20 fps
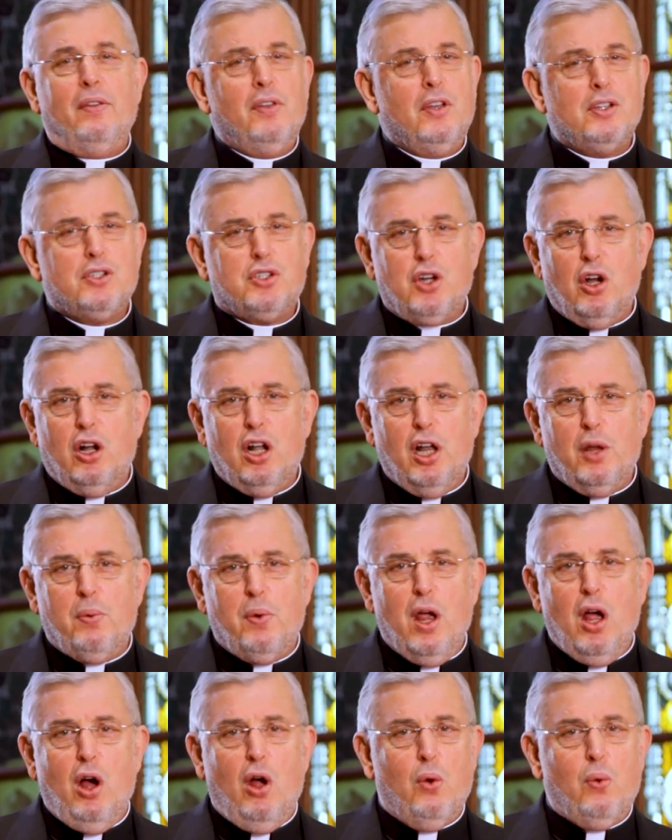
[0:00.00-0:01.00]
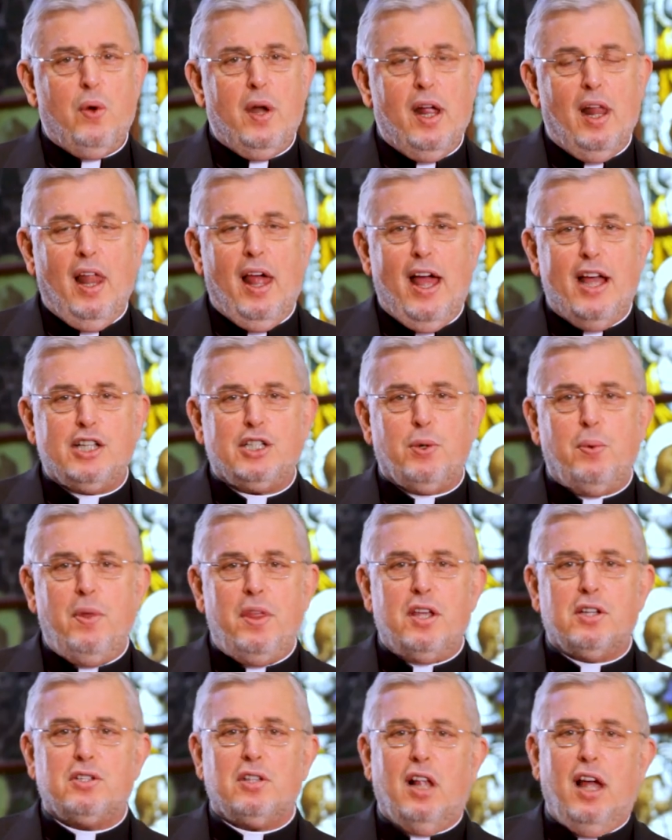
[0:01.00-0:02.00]
Certainly, we all realize that when
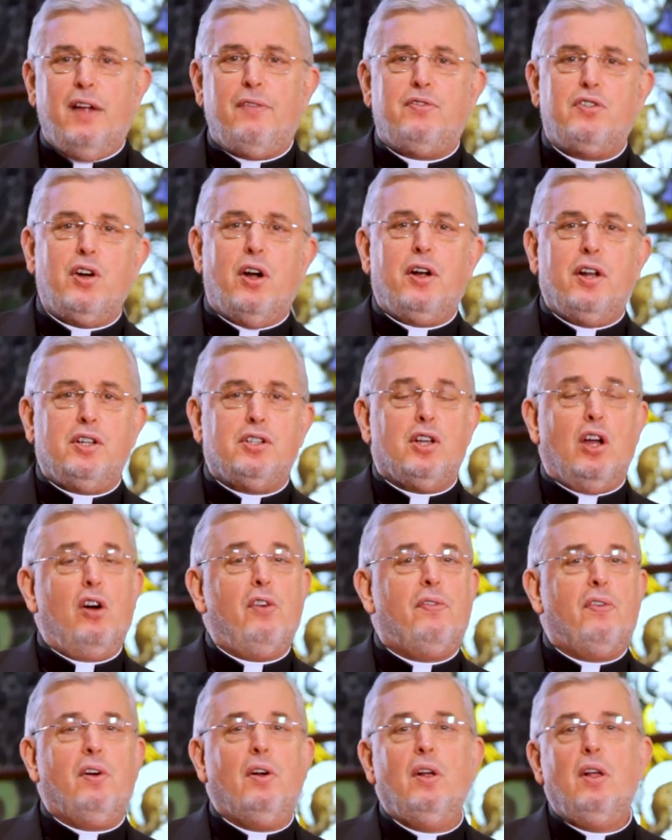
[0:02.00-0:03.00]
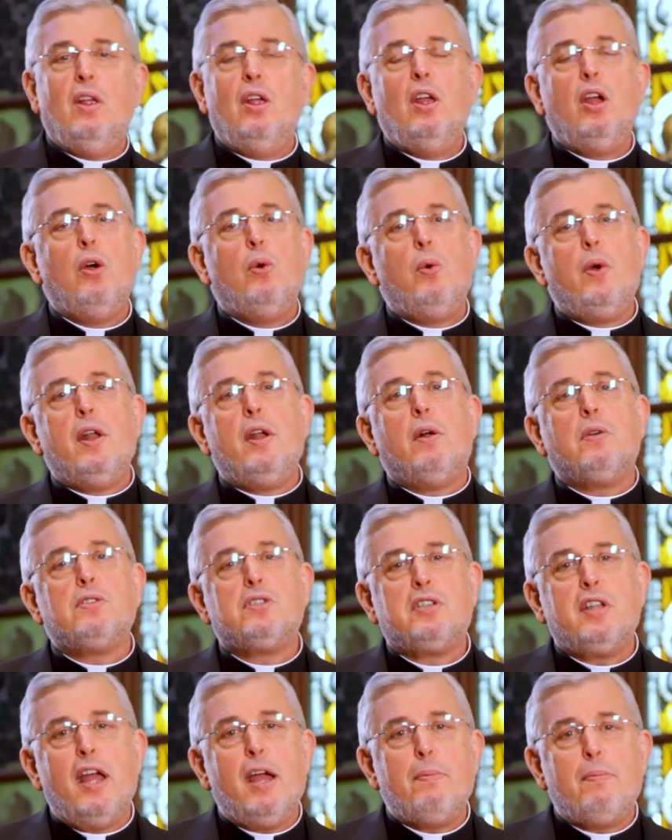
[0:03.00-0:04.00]
this life journey's over, we don't
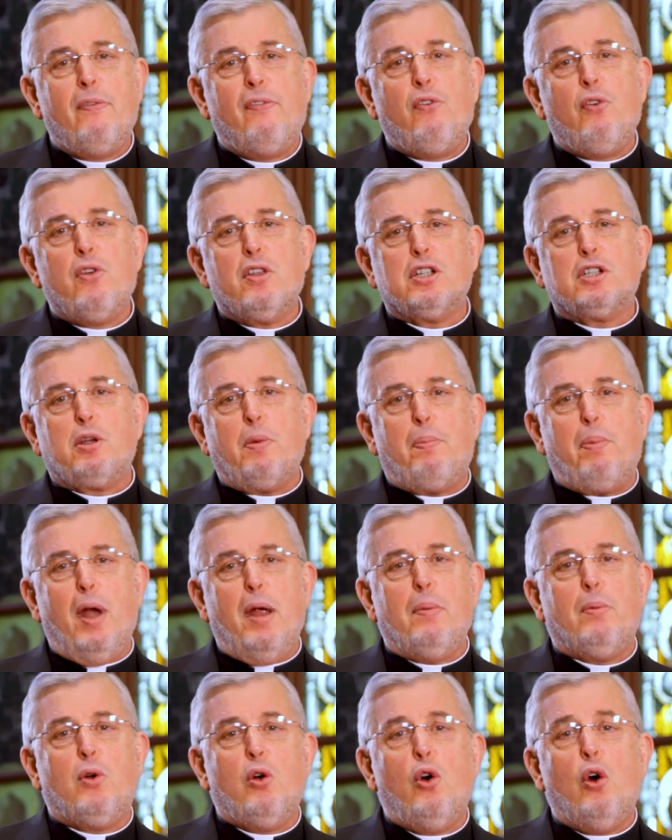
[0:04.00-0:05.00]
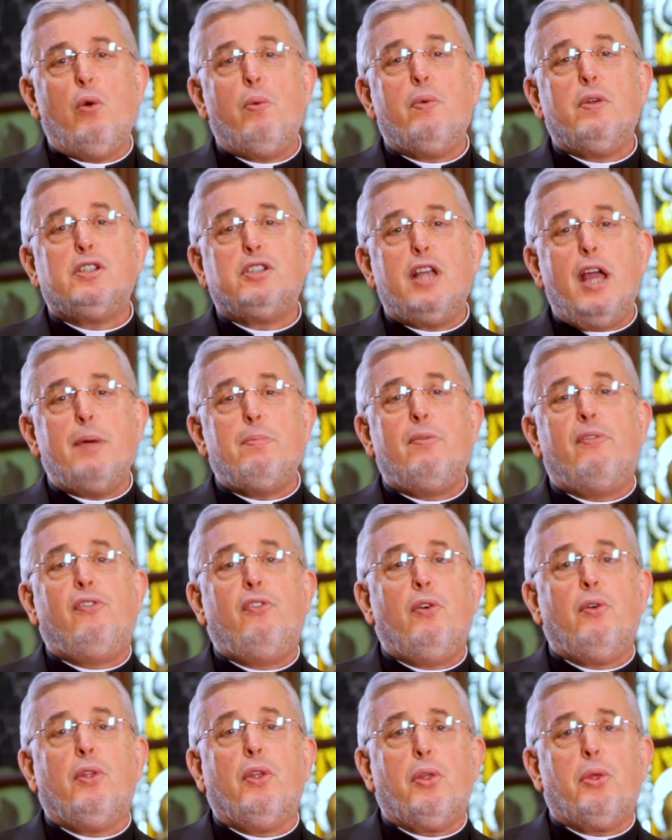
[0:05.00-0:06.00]
stand before the Supreme Court, we stand
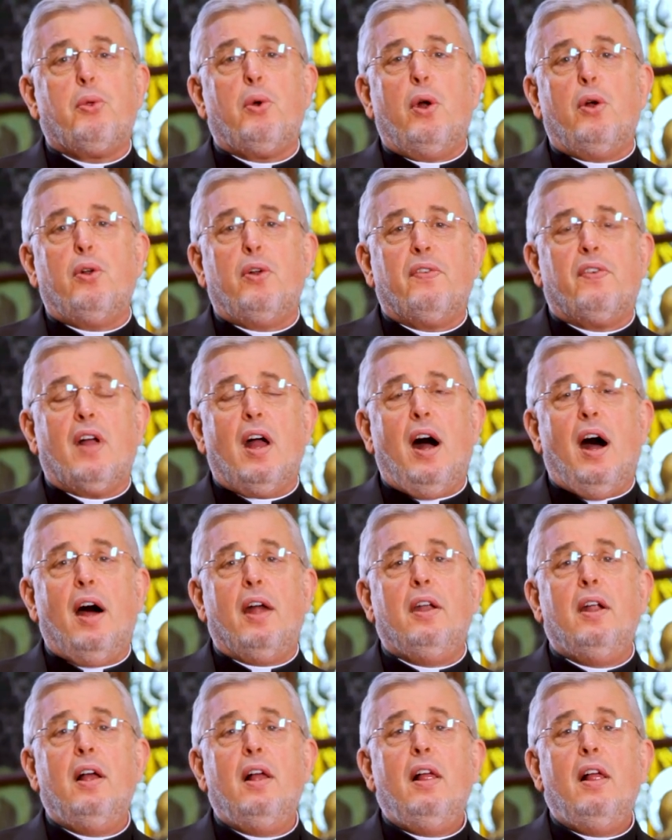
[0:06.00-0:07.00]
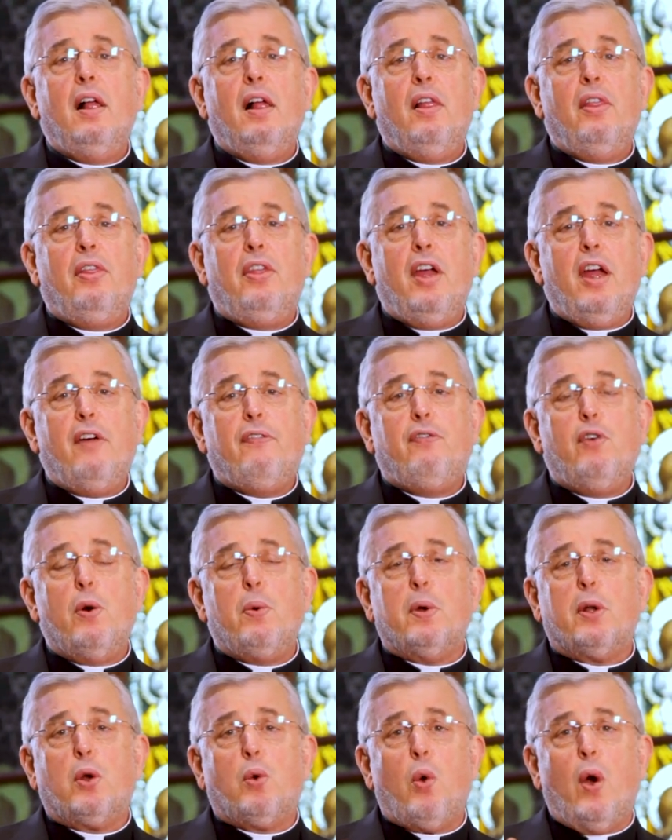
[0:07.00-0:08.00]
before the throne of God. Therefore,
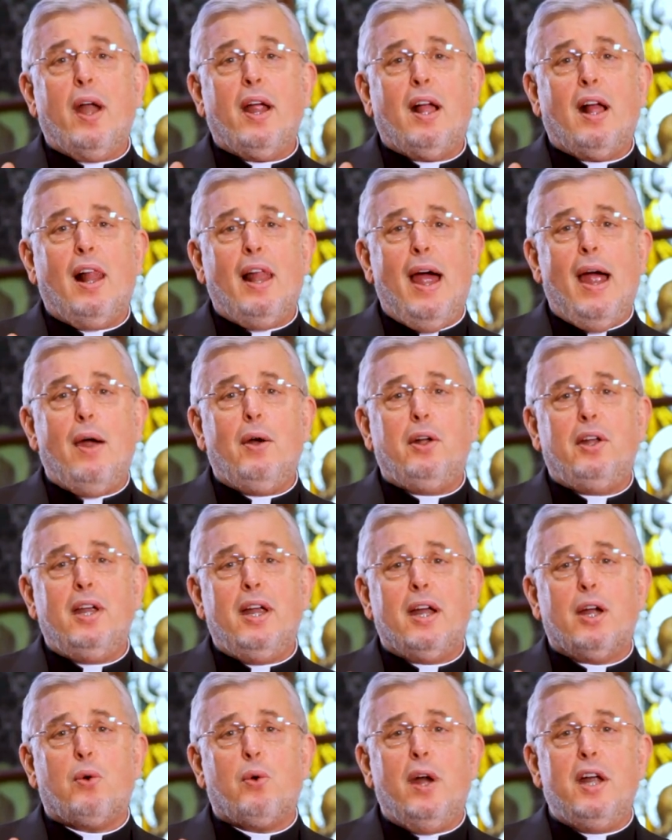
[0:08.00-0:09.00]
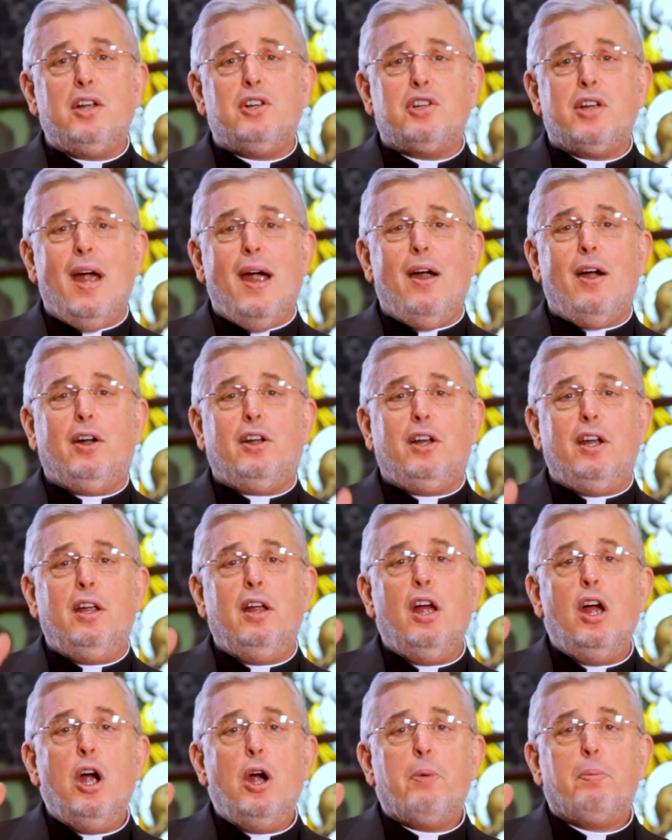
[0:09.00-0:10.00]
with great clarity and great charity,
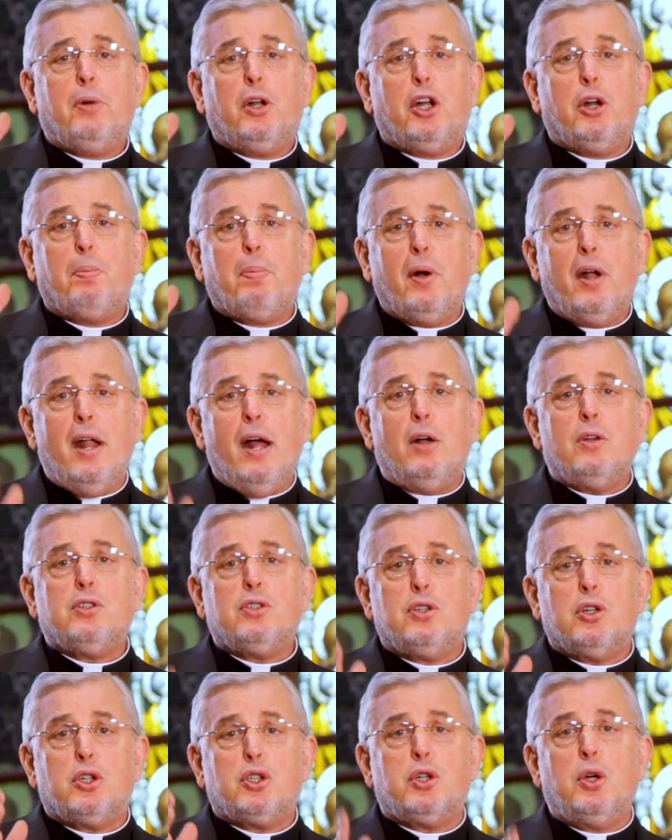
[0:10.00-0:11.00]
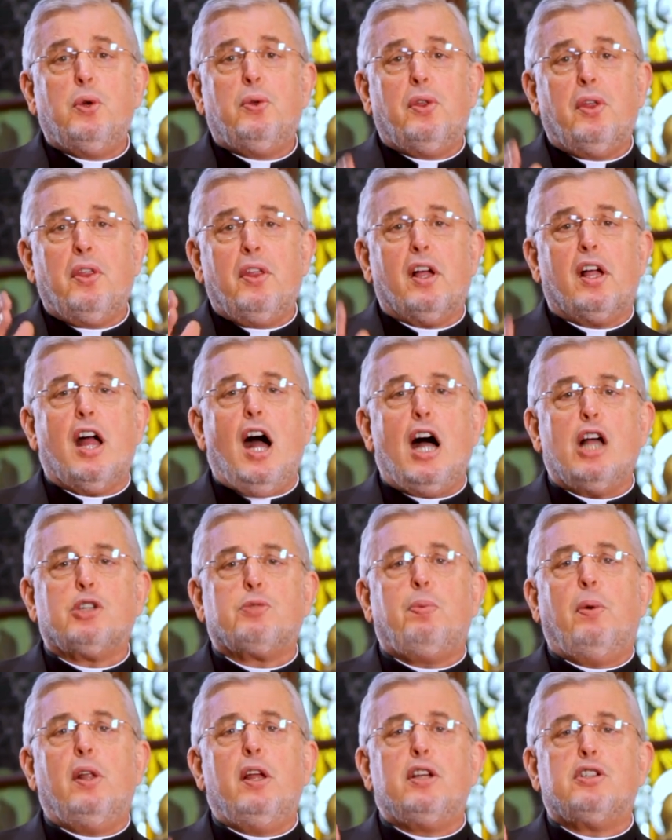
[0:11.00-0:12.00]
to pronounce the truth of the
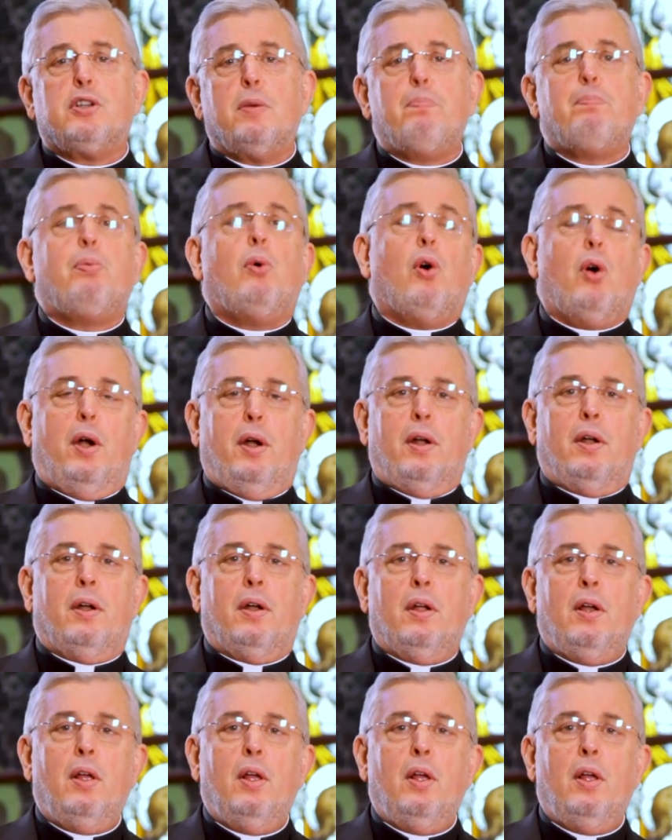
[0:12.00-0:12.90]
gospel is important.